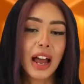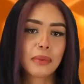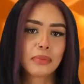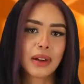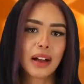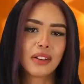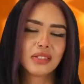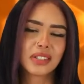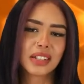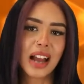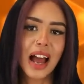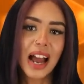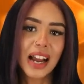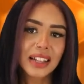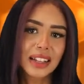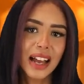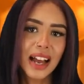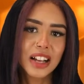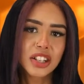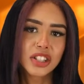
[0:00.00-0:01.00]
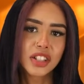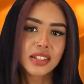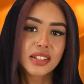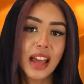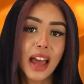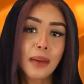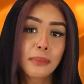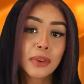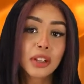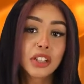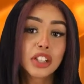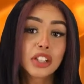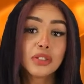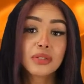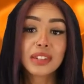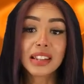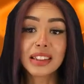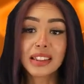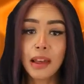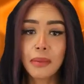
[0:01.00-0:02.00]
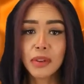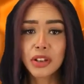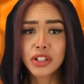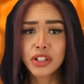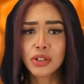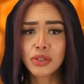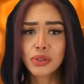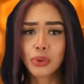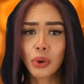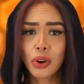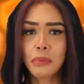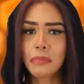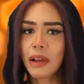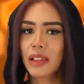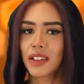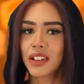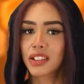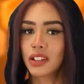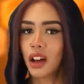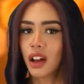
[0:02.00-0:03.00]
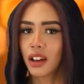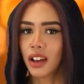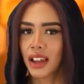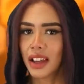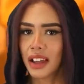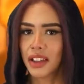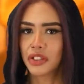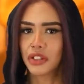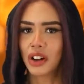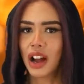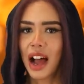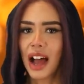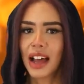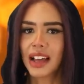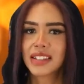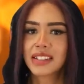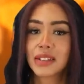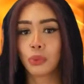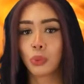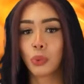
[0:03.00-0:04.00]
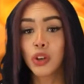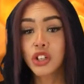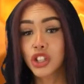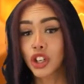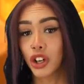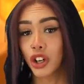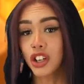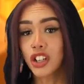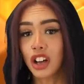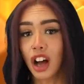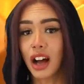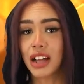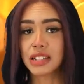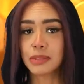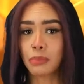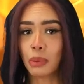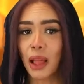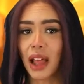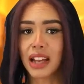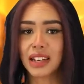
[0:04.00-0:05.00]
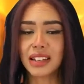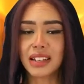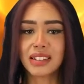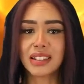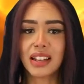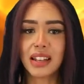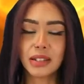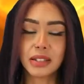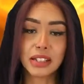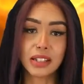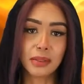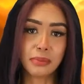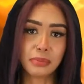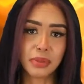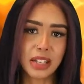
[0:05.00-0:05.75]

eyebrows and eyelashes and would use lemon juice or belladonna in their eyes, which could cause blindness in some